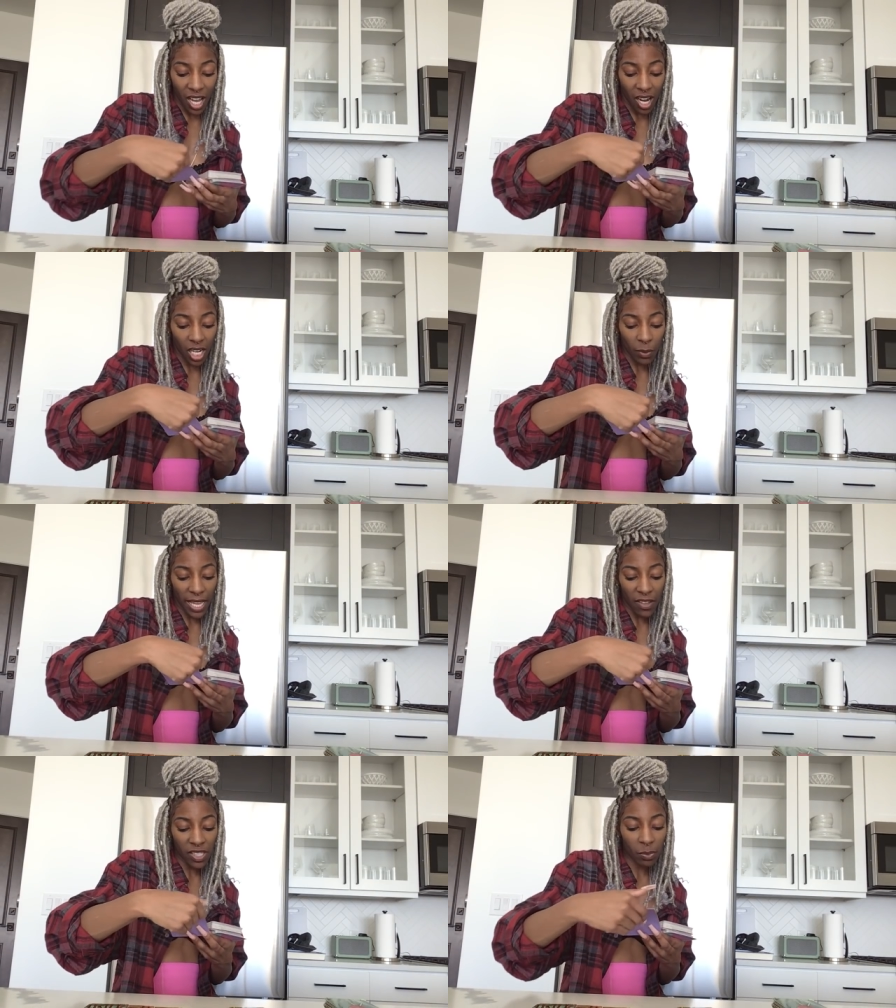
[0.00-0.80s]
All right, we
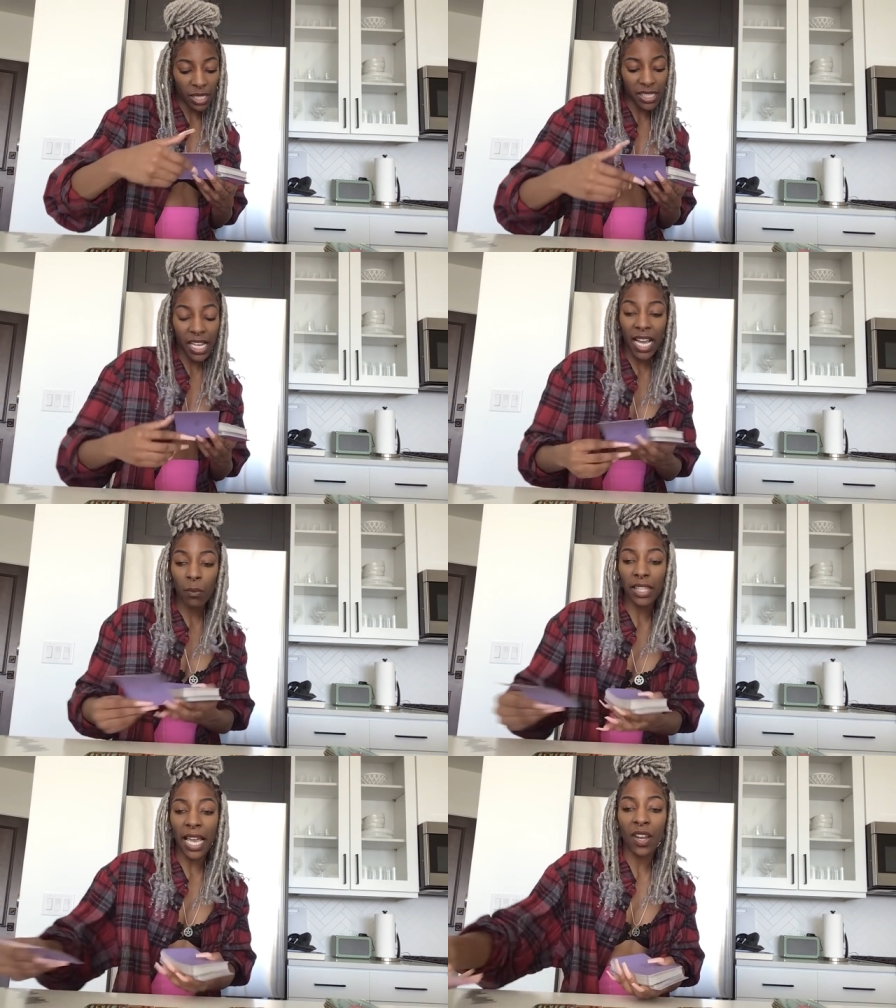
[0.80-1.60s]
have spend time
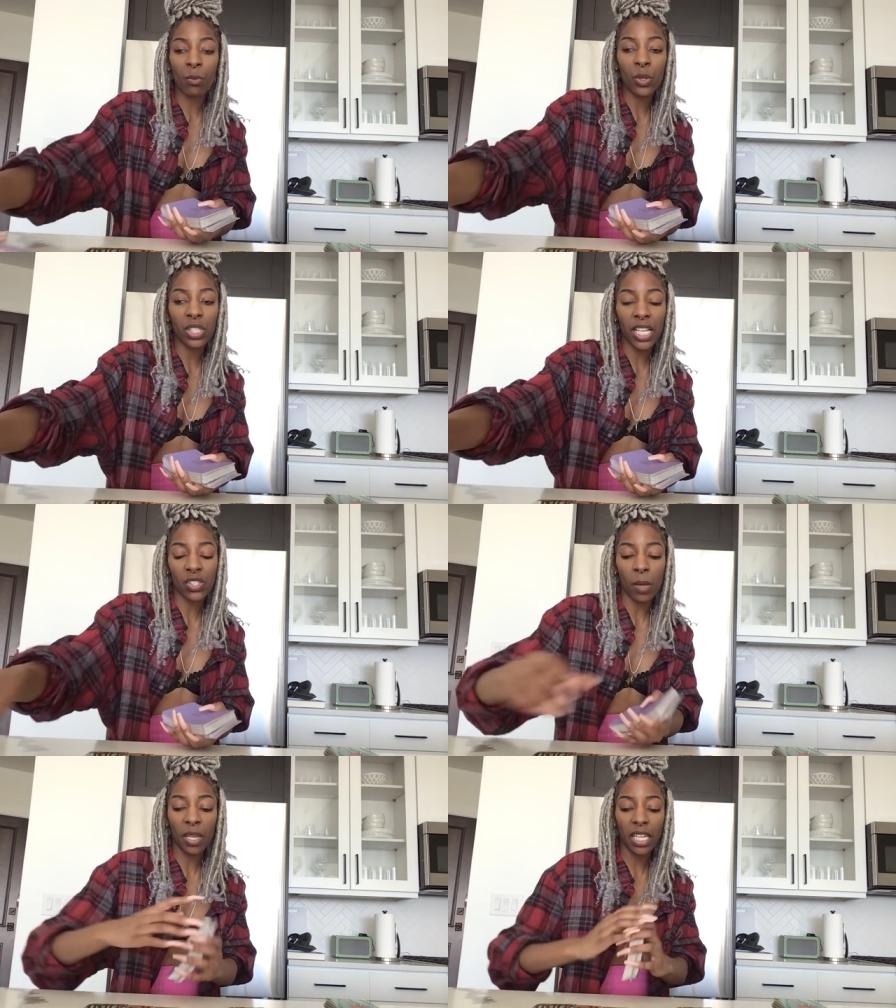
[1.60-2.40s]
with animals. Yes, yeah,
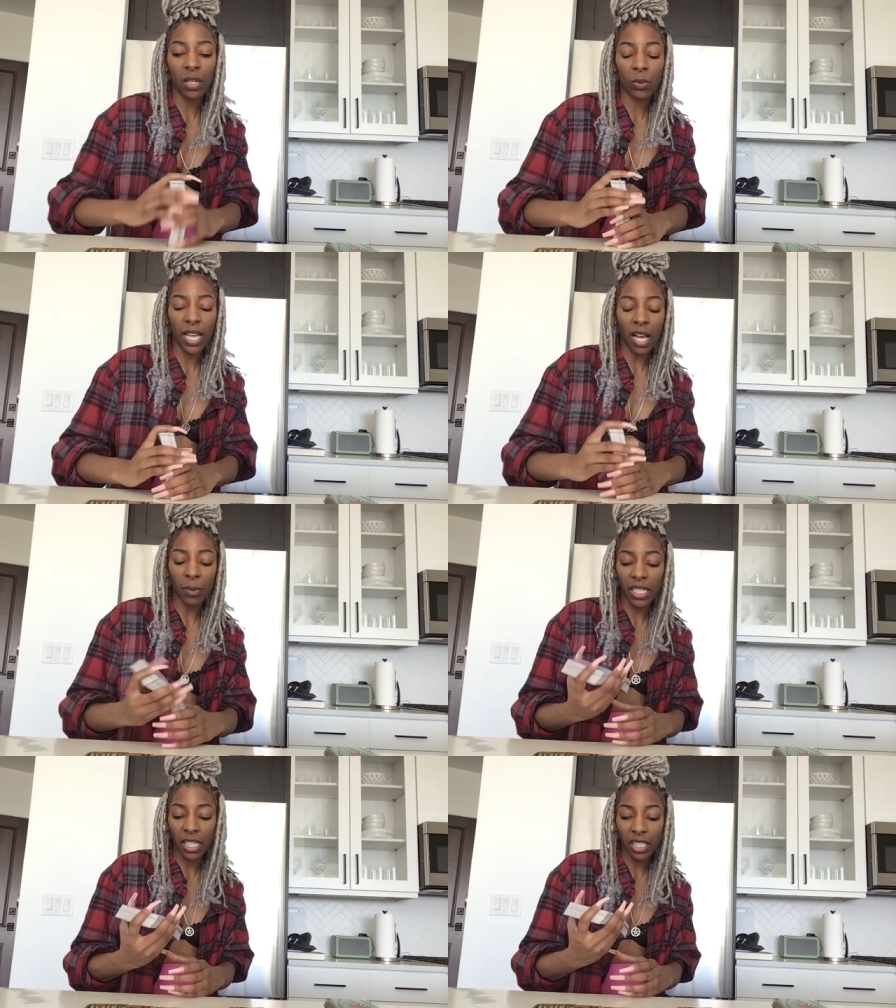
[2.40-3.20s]
so I'm getting, I'm
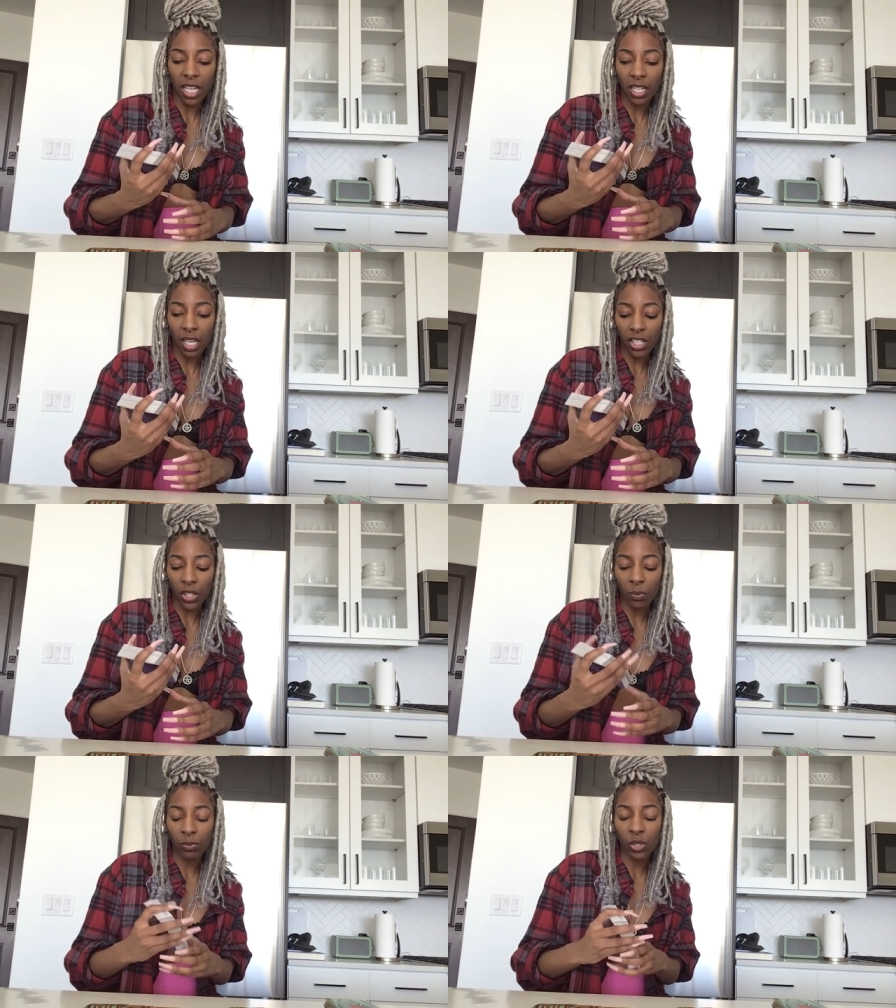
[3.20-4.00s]
getting young, uh, you
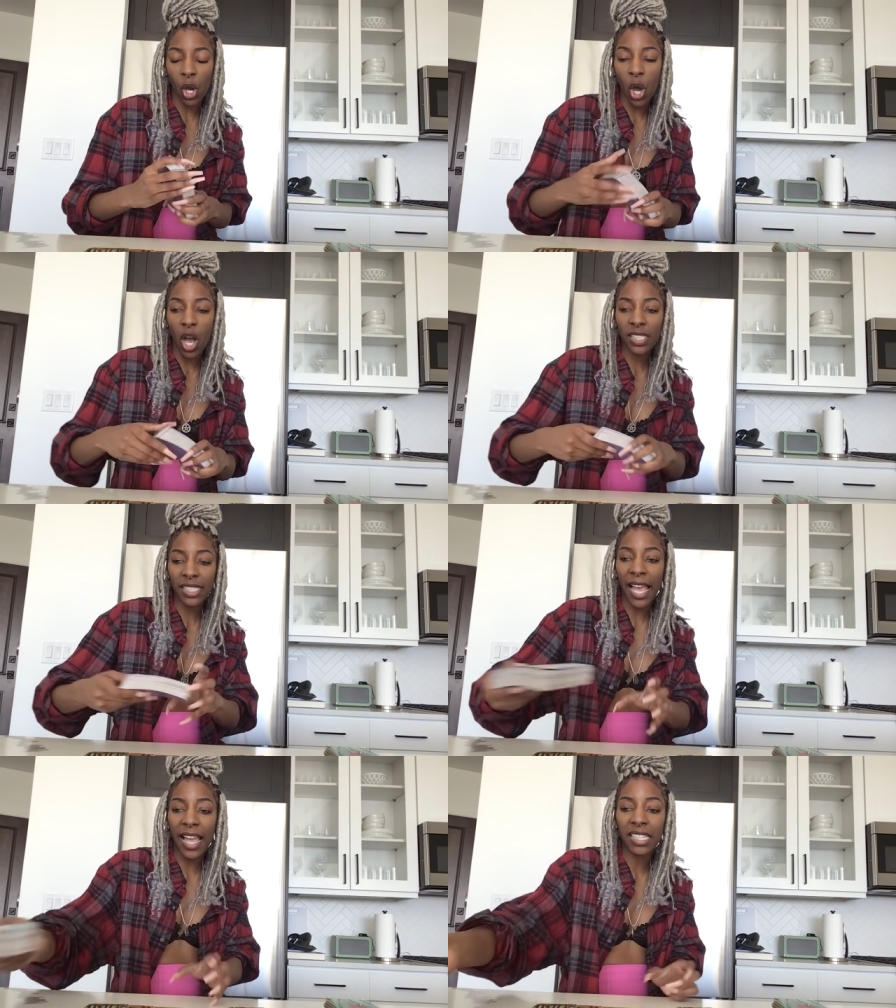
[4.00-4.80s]
know, dogs,
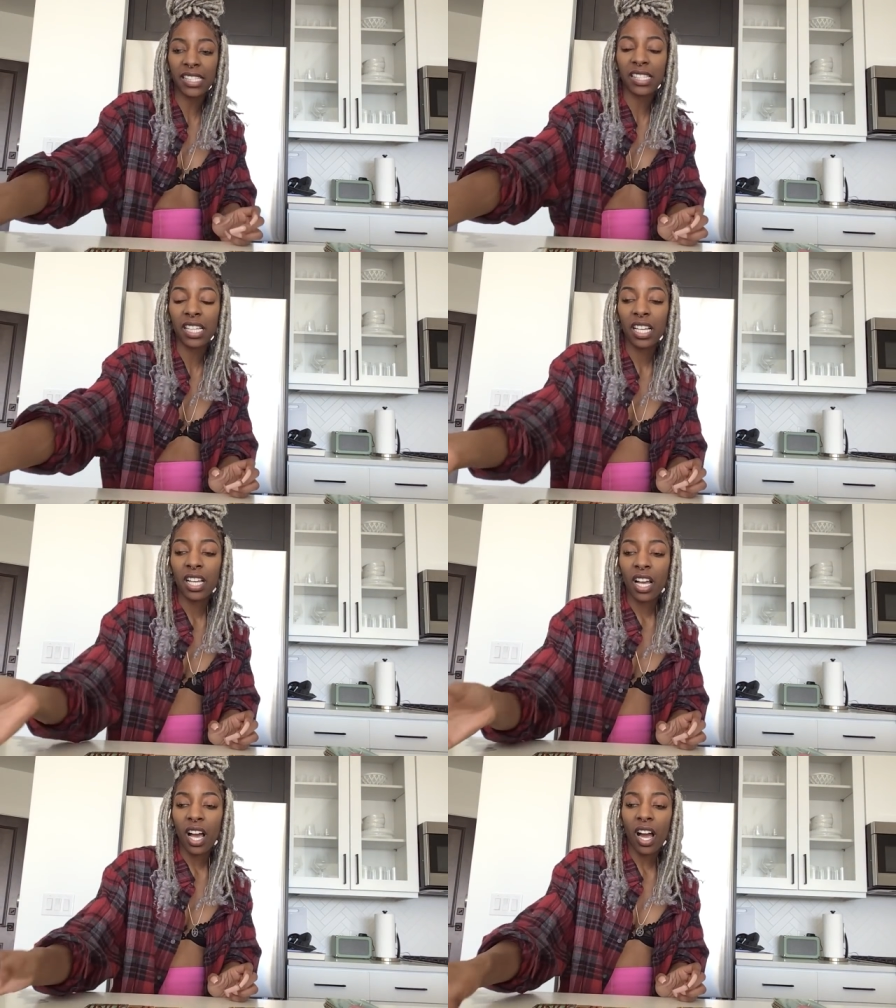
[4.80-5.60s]
cats.
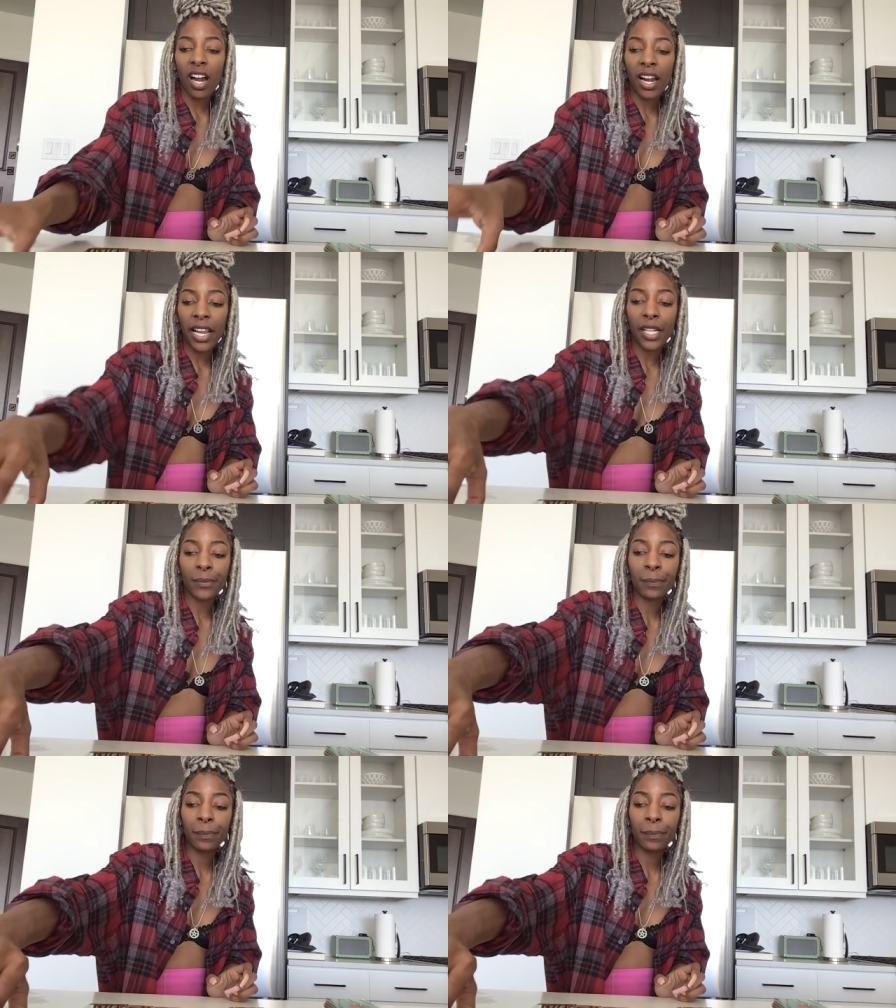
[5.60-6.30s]
All right.